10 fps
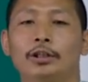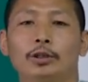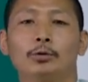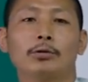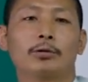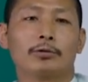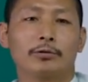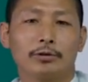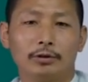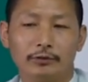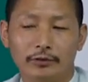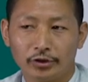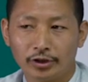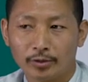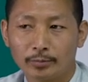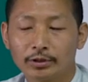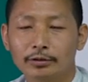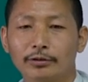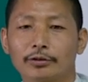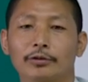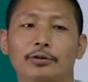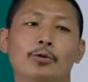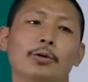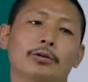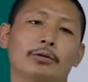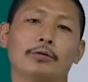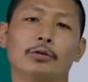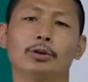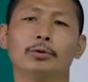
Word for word: you will also see vegetables, so and so forth.